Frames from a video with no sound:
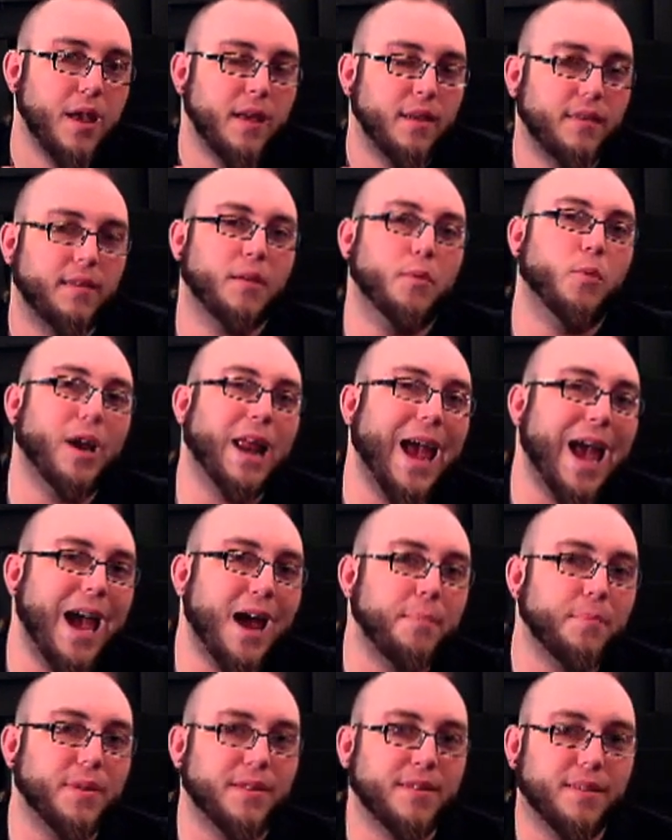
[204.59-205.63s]
See, what
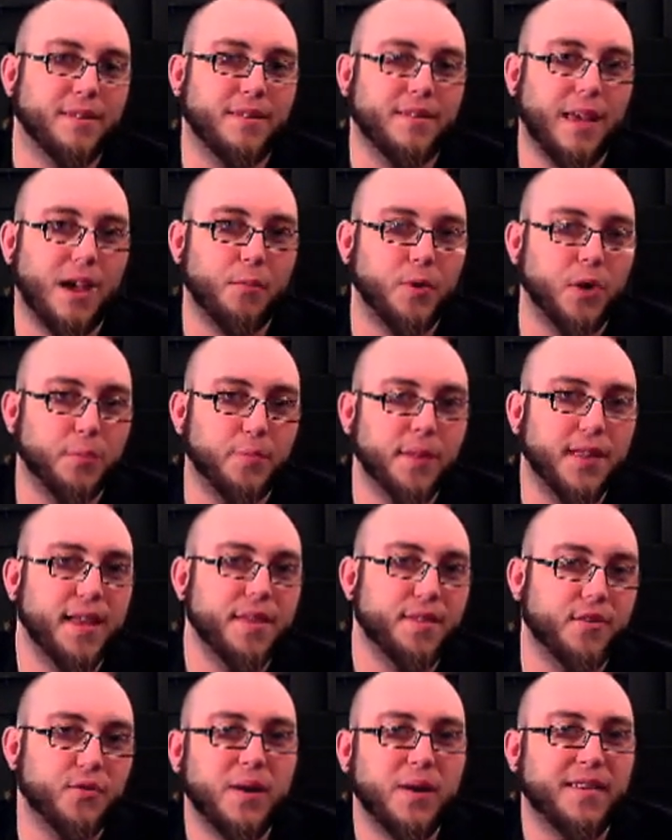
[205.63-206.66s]
happens is that when you play
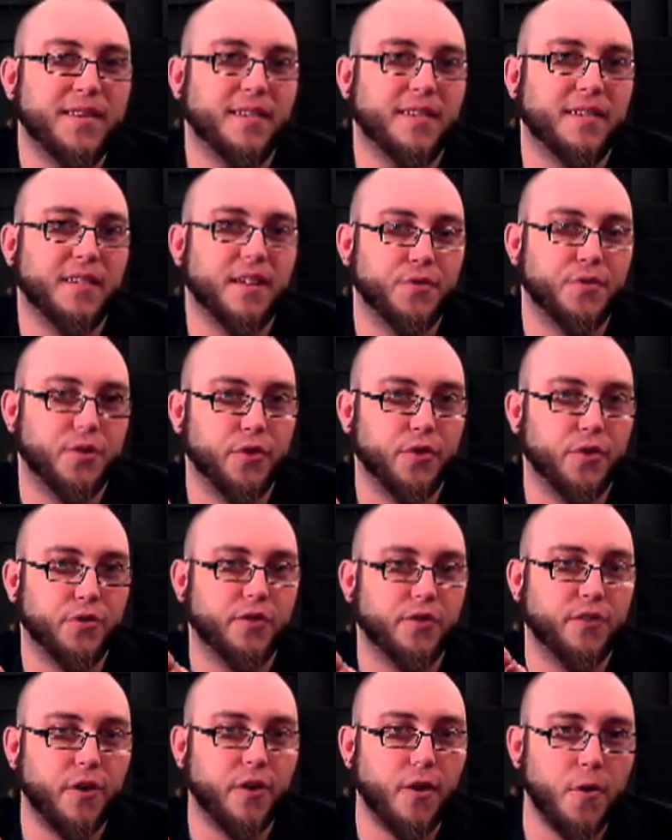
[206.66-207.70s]
the 2600
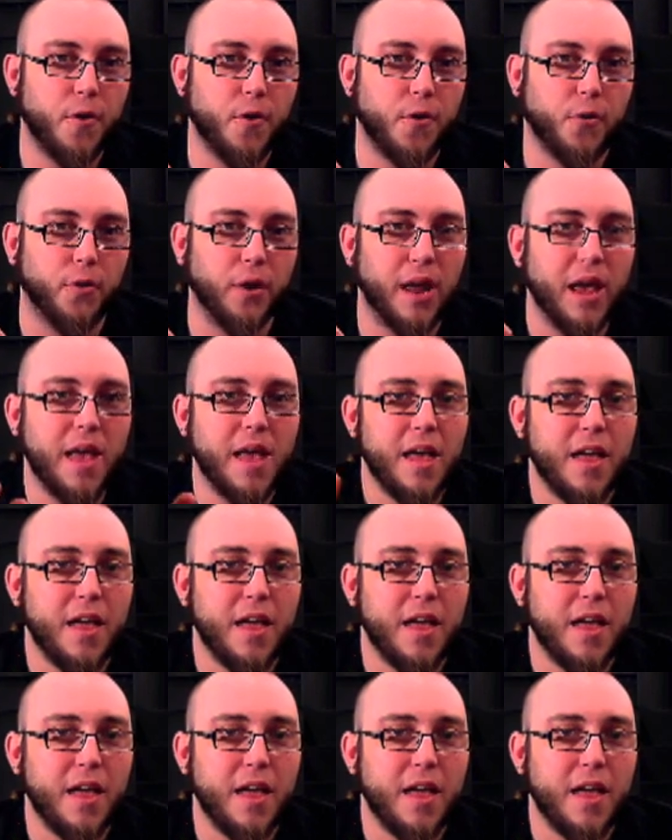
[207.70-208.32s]
hertz tone,